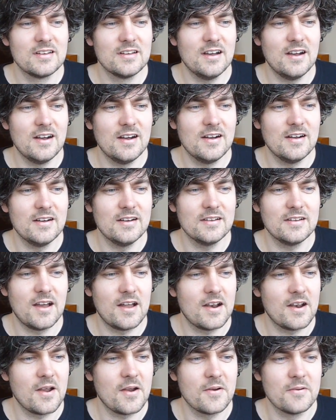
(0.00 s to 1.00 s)

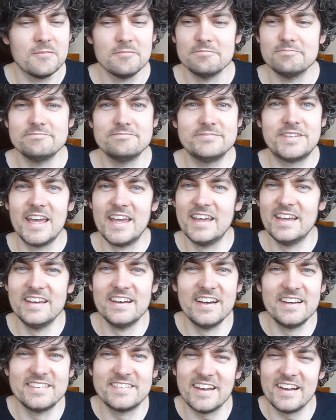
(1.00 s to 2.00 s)
I don't know.
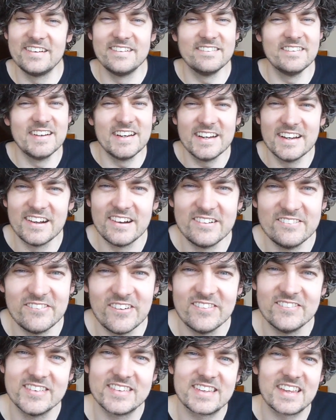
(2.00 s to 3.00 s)
I don't really know
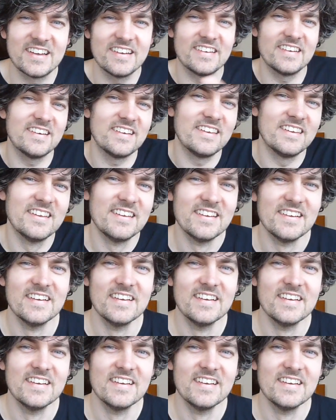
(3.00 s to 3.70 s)
what was going on,